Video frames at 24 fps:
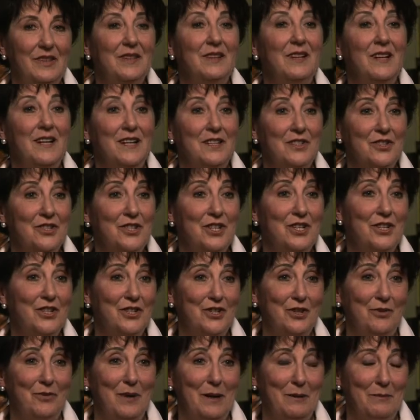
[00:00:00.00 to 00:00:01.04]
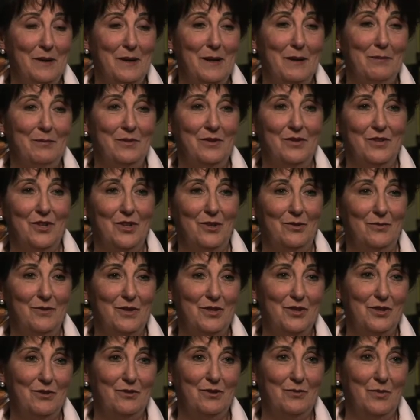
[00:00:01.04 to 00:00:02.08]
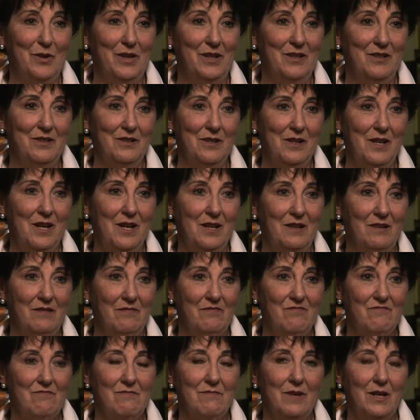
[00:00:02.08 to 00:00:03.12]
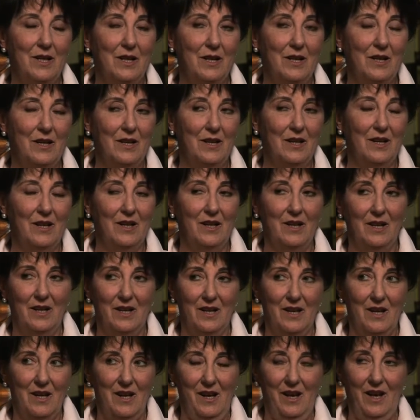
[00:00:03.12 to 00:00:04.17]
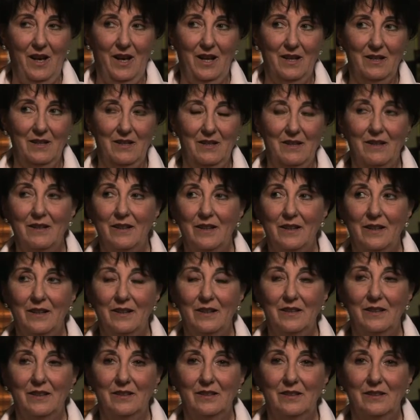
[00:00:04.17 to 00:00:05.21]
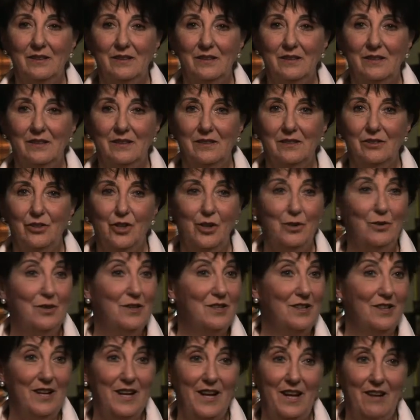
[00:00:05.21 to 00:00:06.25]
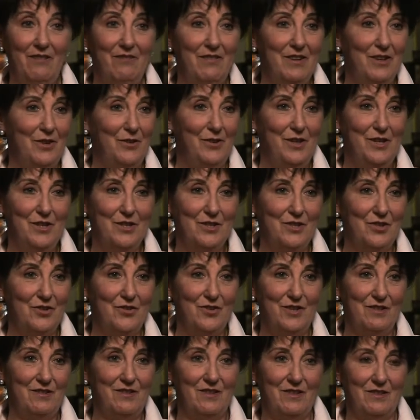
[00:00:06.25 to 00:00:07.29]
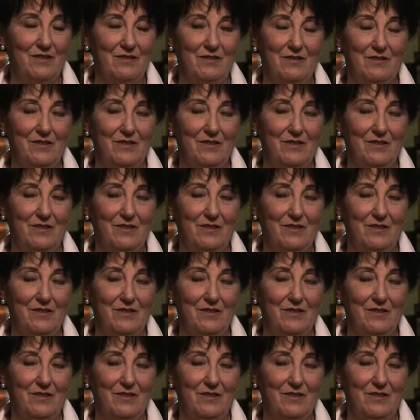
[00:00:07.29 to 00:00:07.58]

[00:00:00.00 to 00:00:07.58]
Last year she rang me up and told me she was pregnant again. And she was again very distressed.